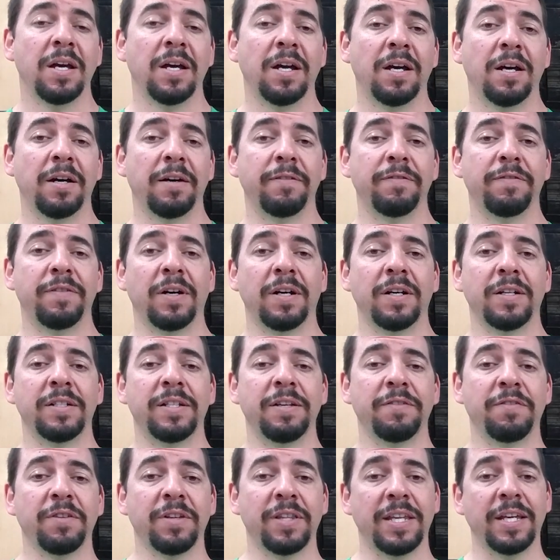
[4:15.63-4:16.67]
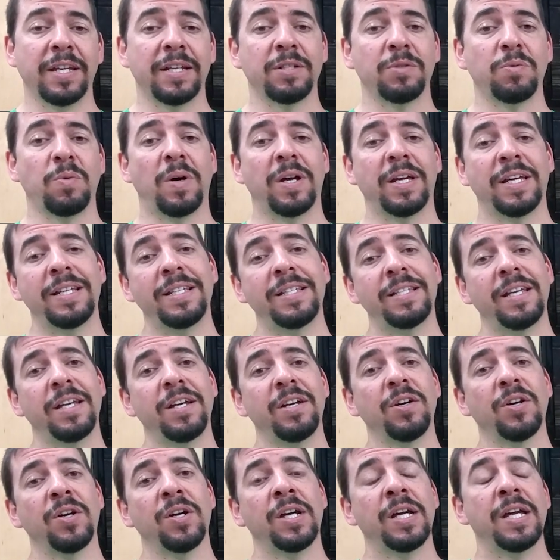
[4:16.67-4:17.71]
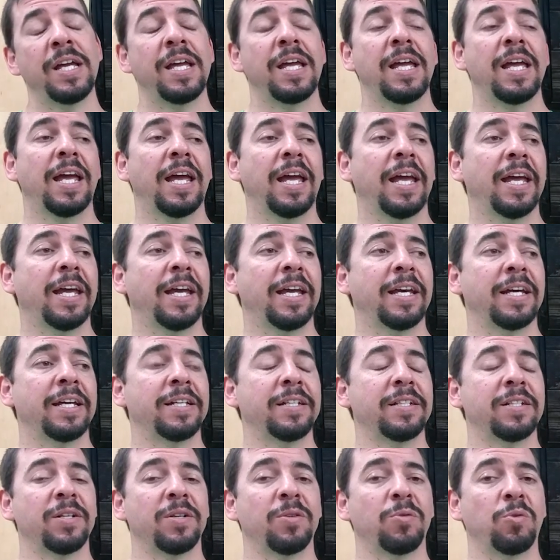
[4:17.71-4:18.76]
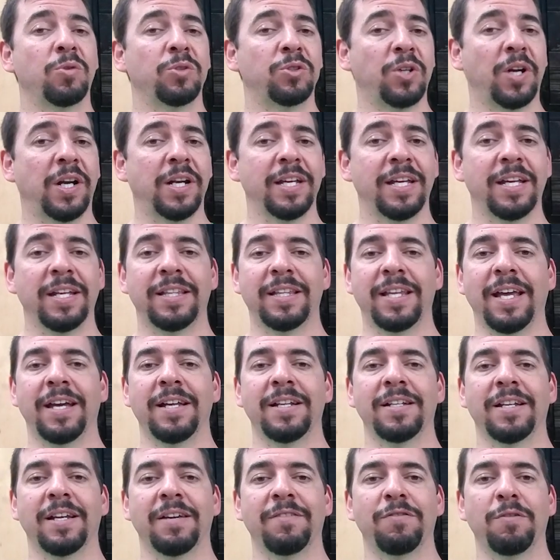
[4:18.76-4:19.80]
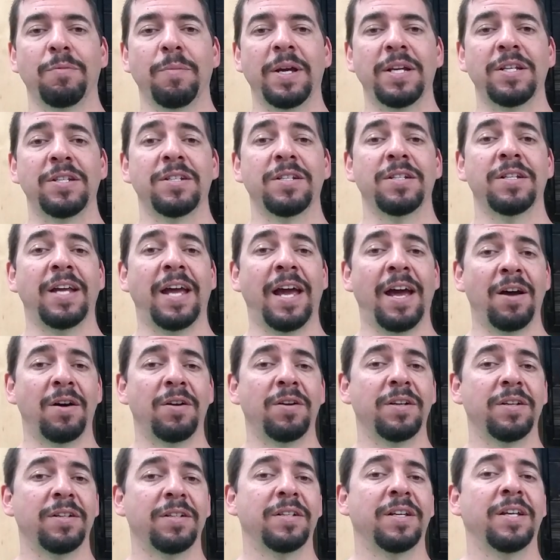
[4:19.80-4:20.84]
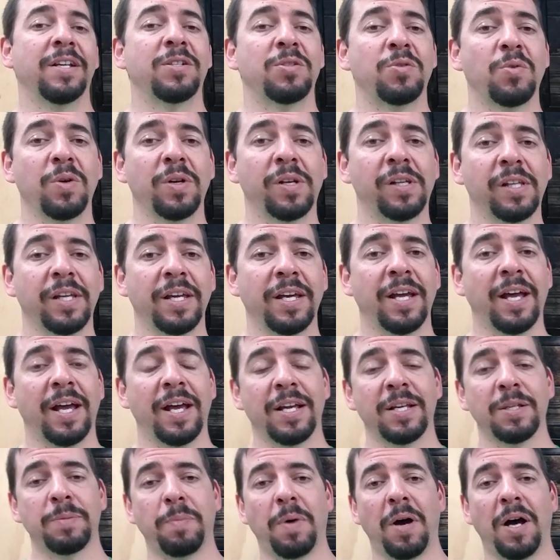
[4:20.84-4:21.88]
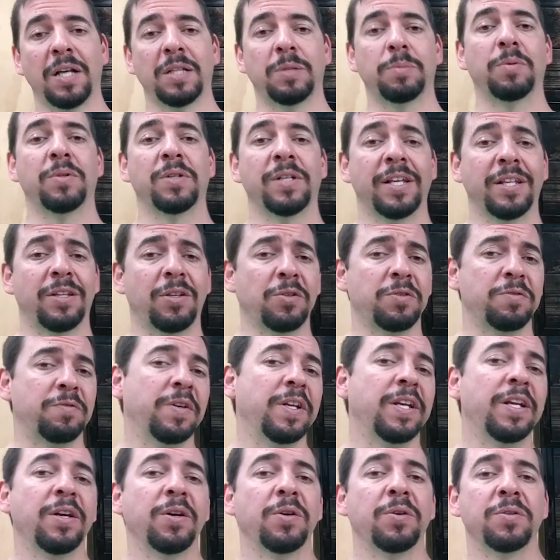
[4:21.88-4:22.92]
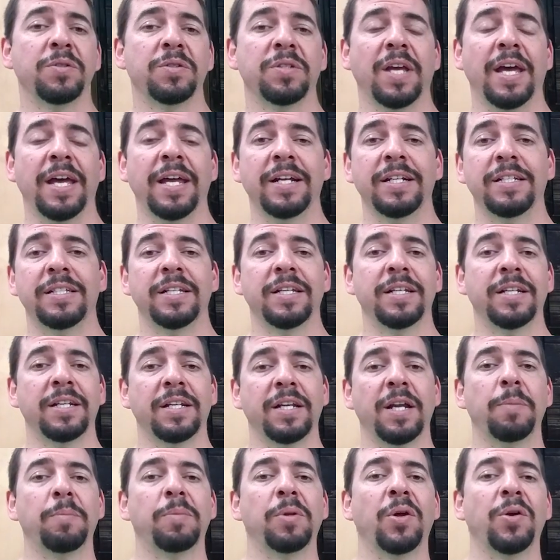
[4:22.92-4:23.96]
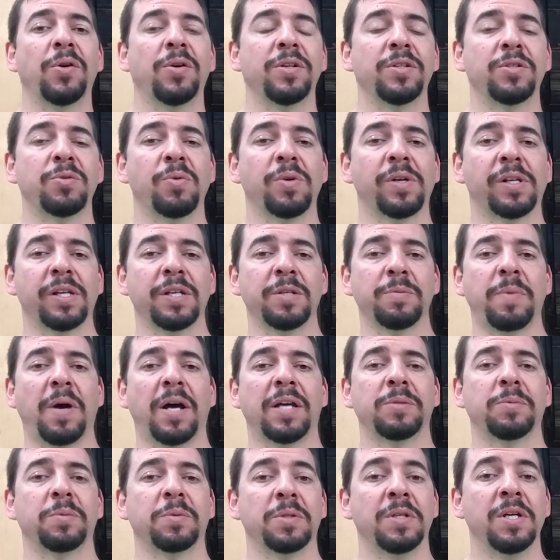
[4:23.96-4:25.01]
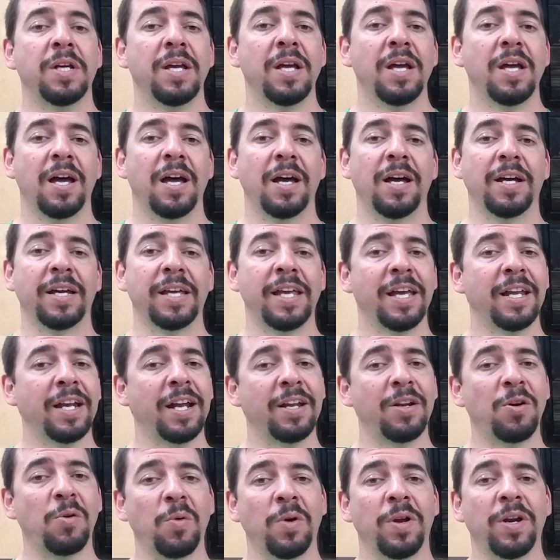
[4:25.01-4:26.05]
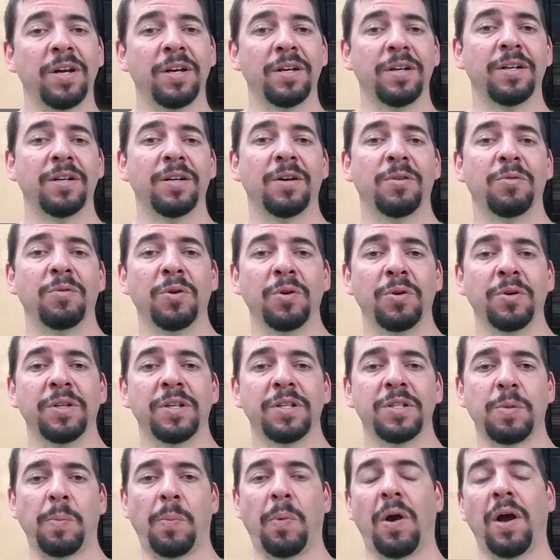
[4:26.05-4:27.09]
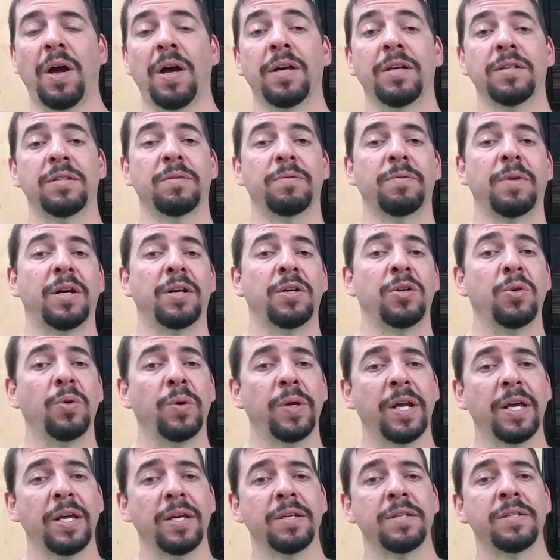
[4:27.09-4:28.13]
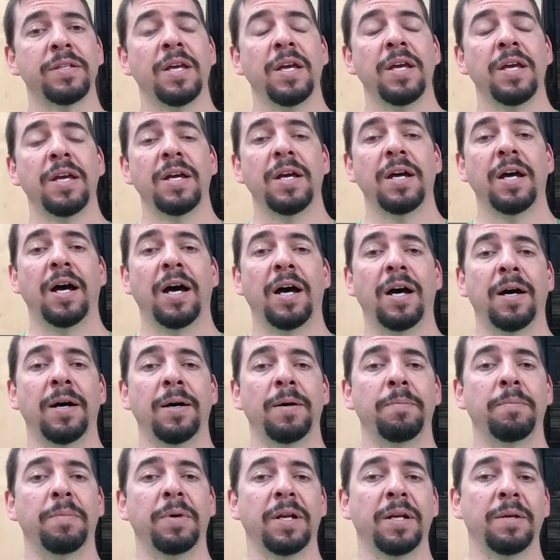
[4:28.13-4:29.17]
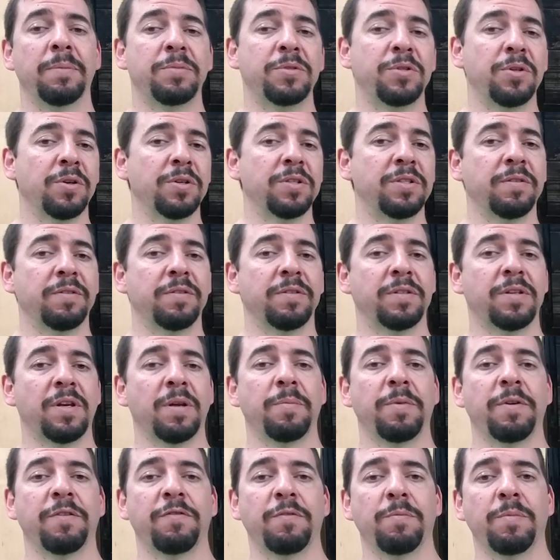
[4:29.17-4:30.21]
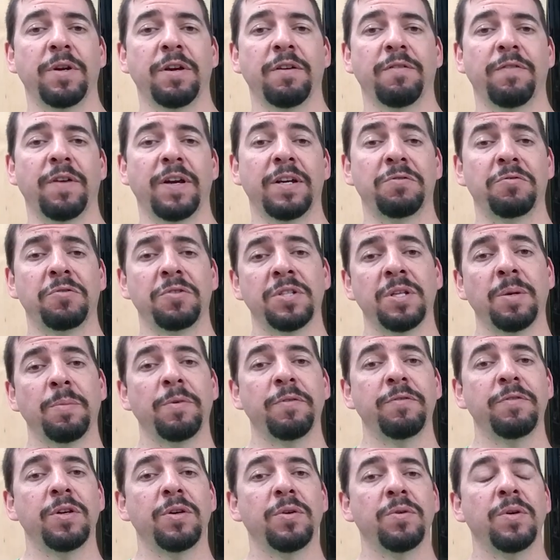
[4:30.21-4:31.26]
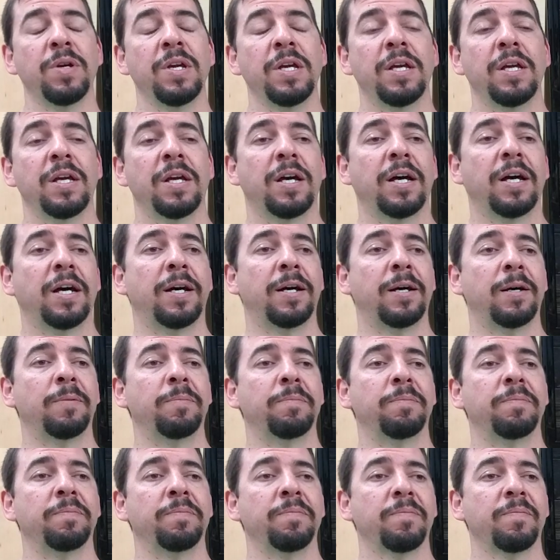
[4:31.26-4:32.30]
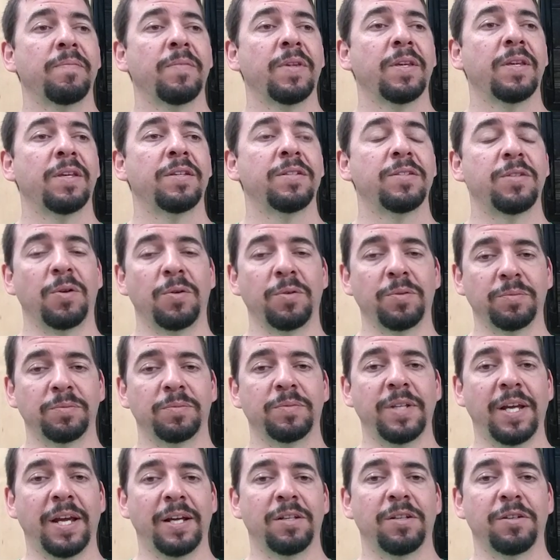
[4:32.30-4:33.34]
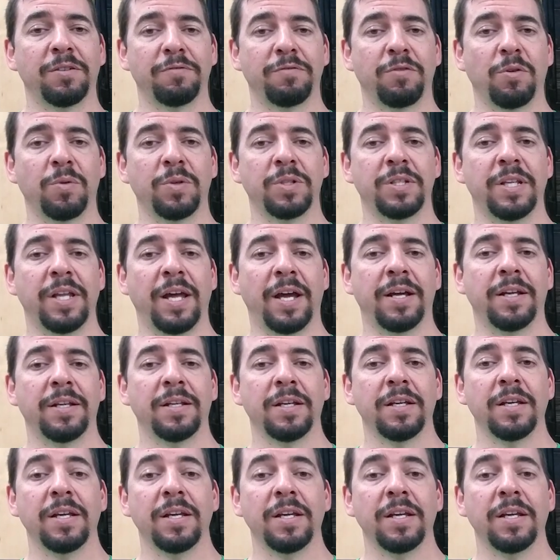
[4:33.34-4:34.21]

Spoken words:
of different things while he's here, and we'll try to get that information out as quickly as possible, get those videos edited and uploaded as quickly as possible. Again, I don't want to ruin the surprise about who it is, but I'm sure it's going to be a familiar face for some of you. So yeah, looking forward to that.